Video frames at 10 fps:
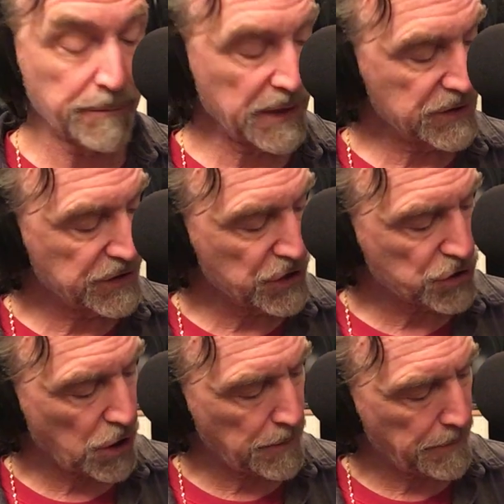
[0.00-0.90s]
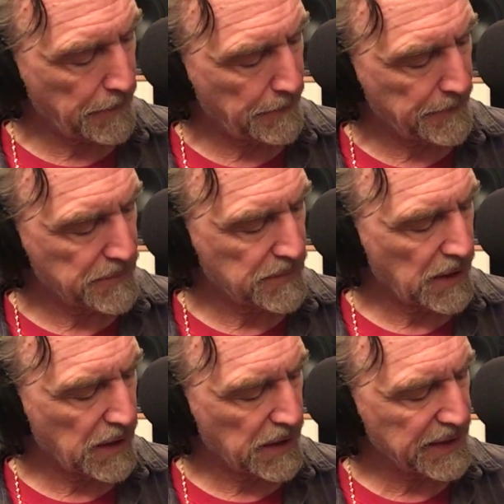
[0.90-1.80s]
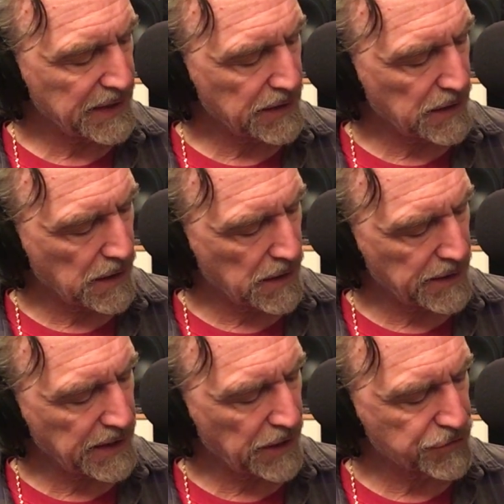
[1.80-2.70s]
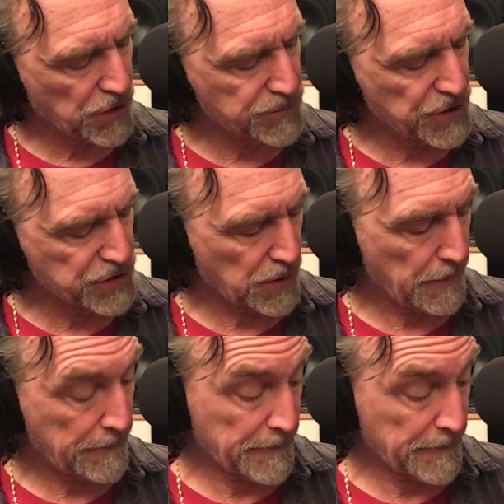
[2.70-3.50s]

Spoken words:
B C sharp, E F sharp G sharp,